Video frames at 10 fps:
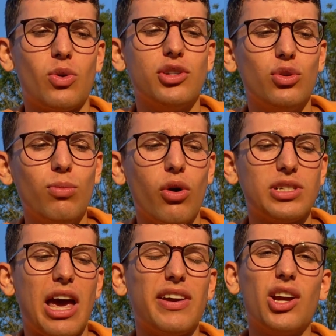What I do more is
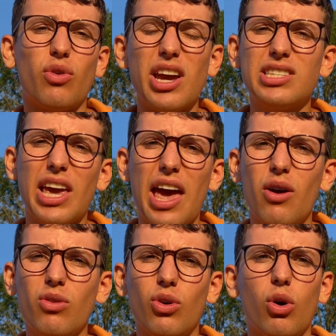I have it in
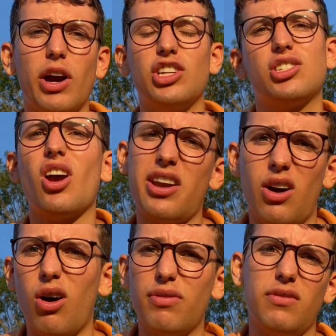grayscale, or I just turn it
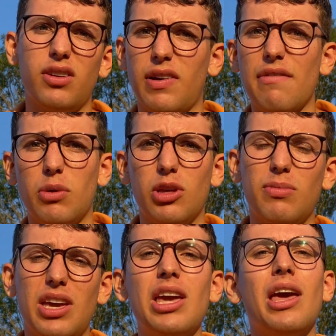off, even if I have it with
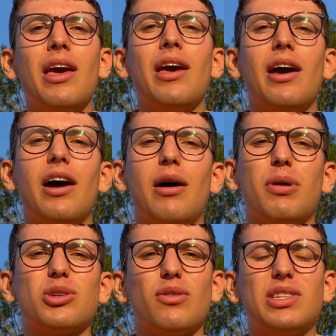me.
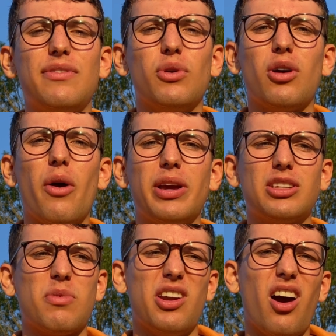Because obviously if you're going
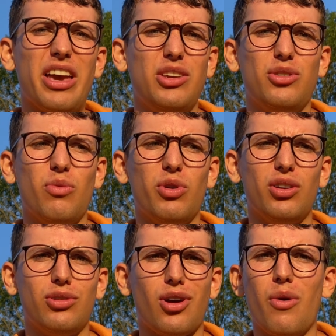somewhere at night, you don't want
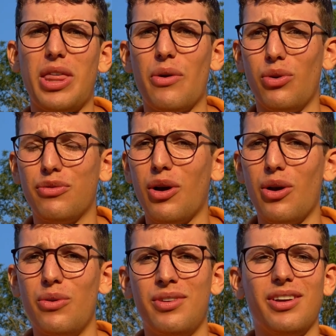to go without your
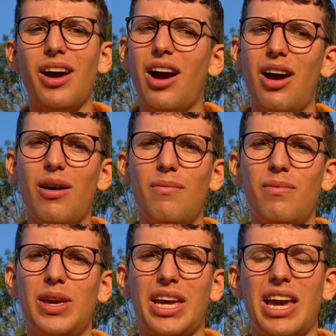phone
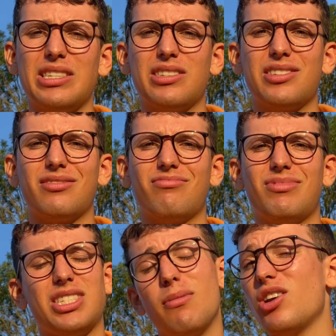in case
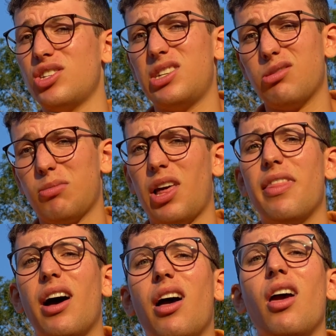it's an emergency or something like
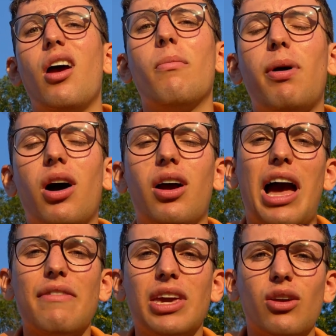that. But
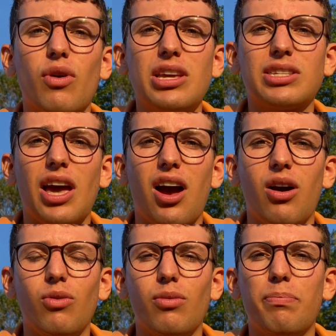having it in
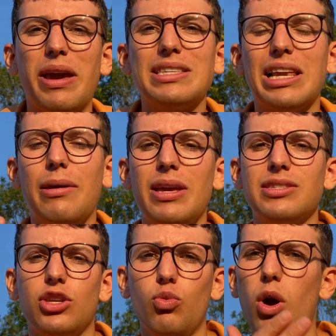grayscale basically means
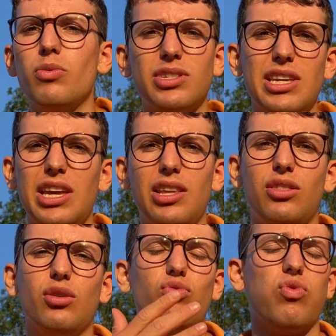that you won't see
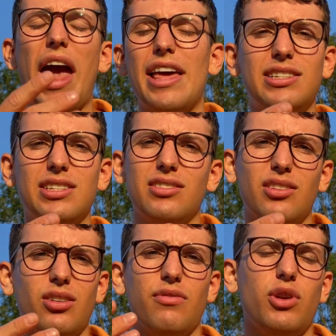the red
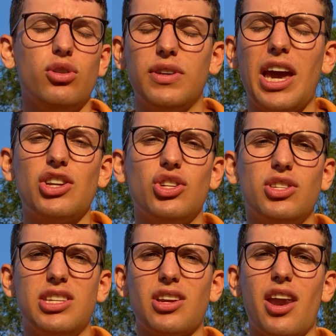of notifications
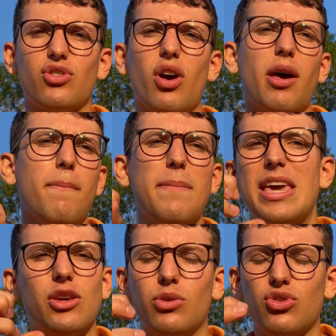that's kind of trying to
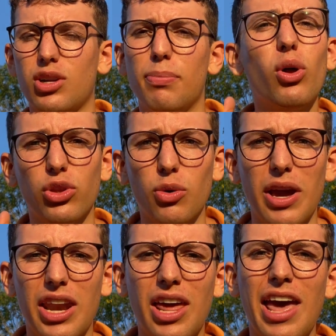make you, it's trying to pull you
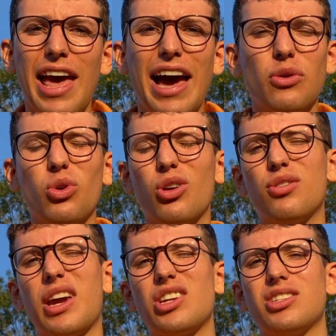in. And all your
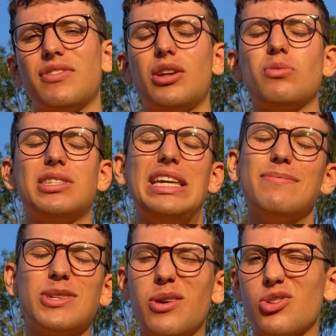notification stuff, they don't seem
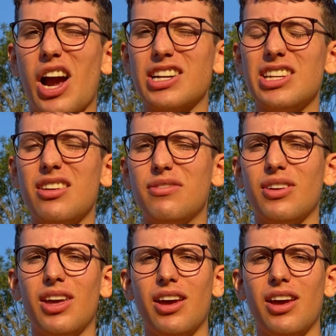so attractive.